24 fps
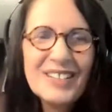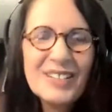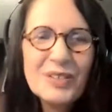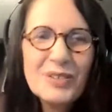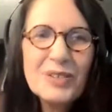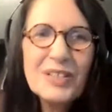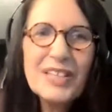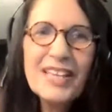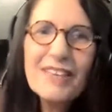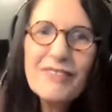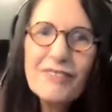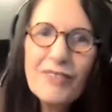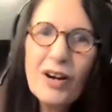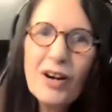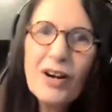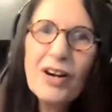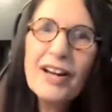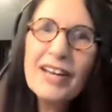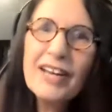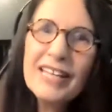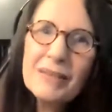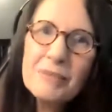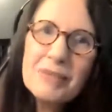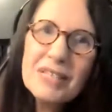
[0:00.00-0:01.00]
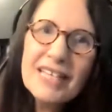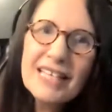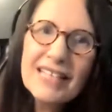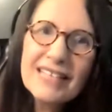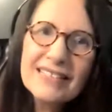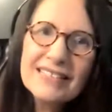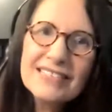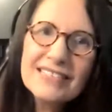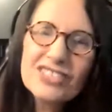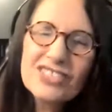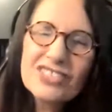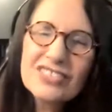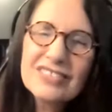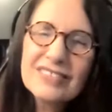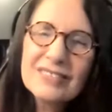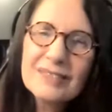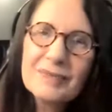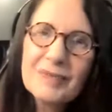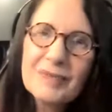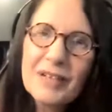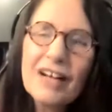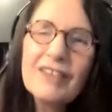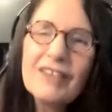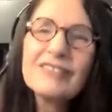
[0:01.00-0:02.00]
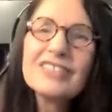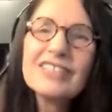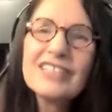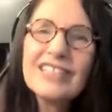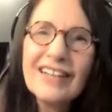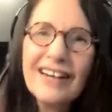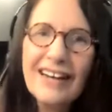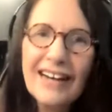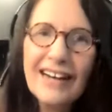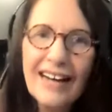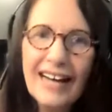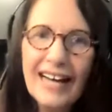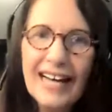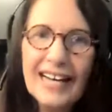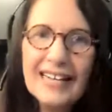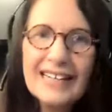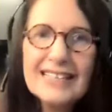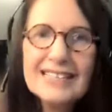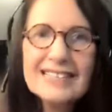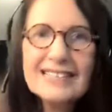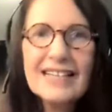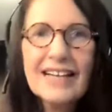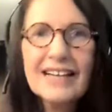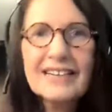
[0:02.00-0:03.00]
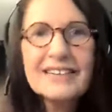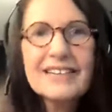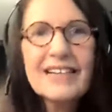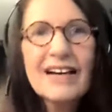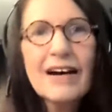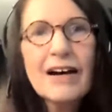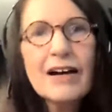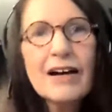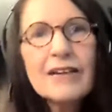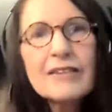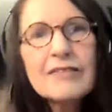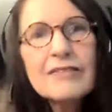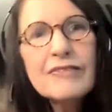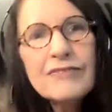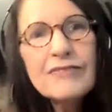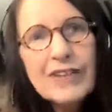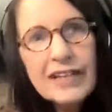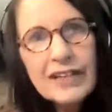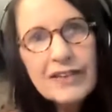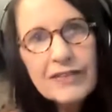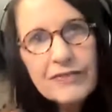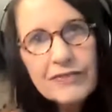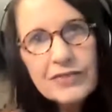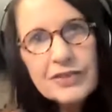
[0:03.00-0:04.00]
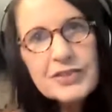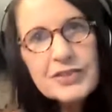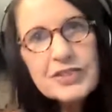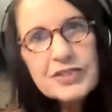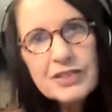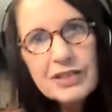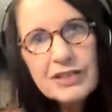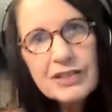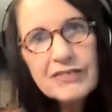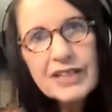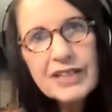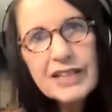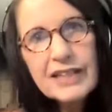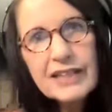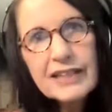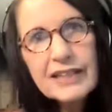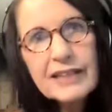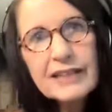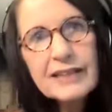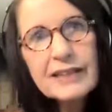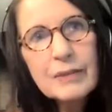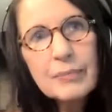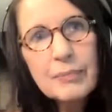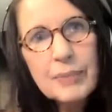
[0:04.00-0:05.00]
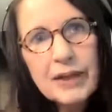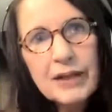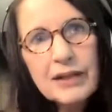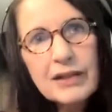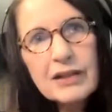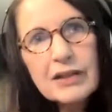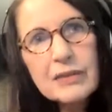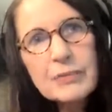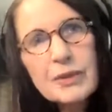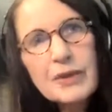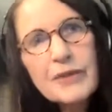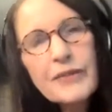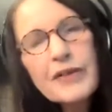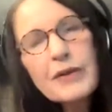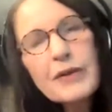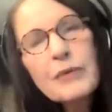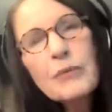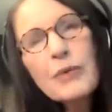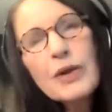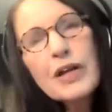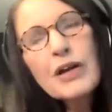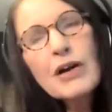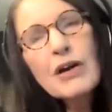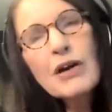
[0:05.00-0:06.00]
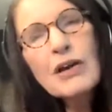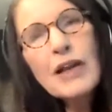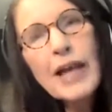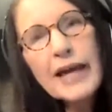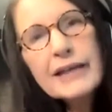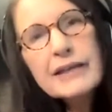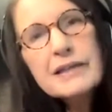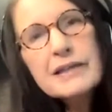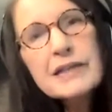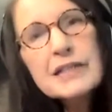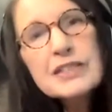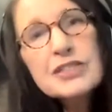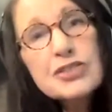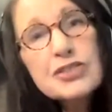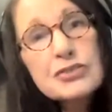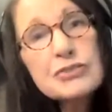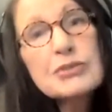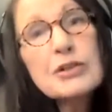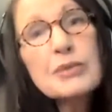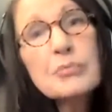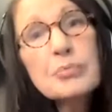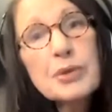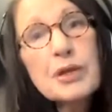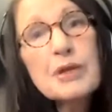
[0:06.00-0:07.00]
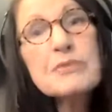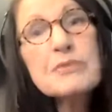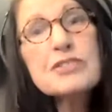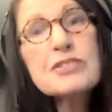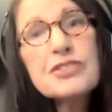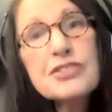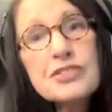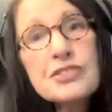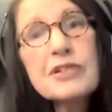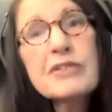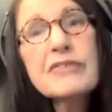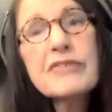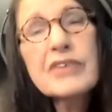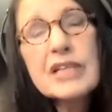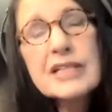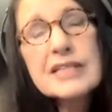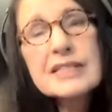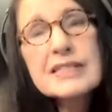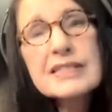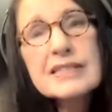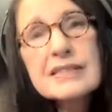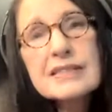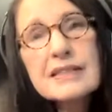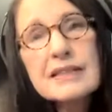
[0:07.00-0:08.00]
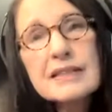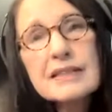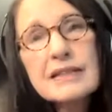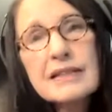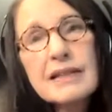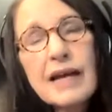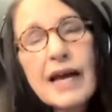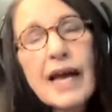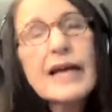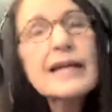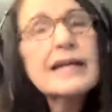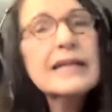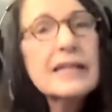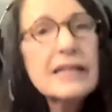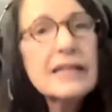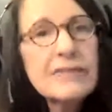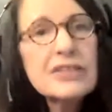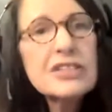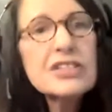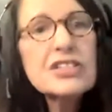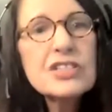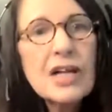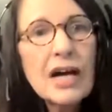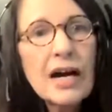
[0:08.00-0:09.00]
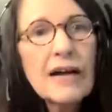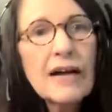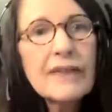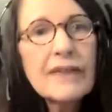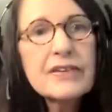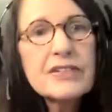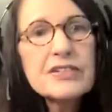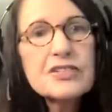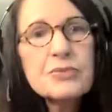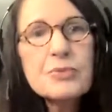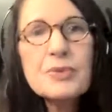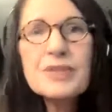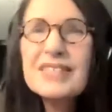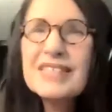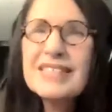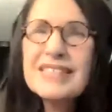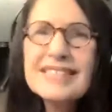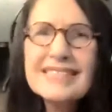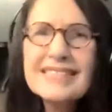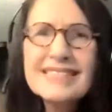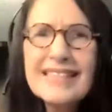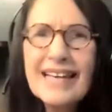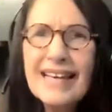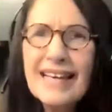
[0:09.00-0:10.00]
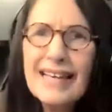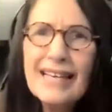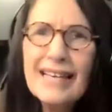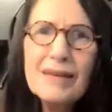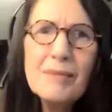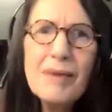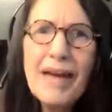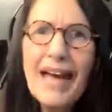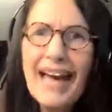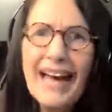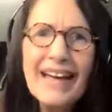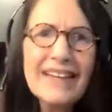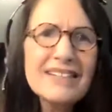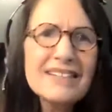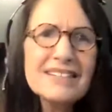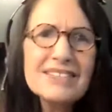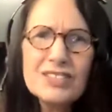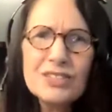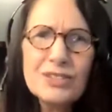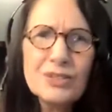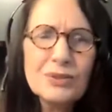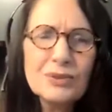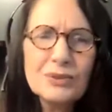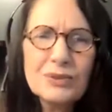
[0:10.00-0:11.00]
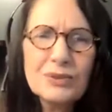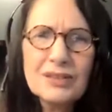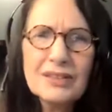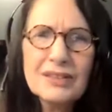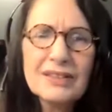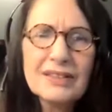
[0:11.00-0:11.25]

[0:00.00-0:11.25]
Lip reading: Well, if our image of God is like the unfaithful servant in the parable, then we are likely to approach service and giving to others with the same attitude.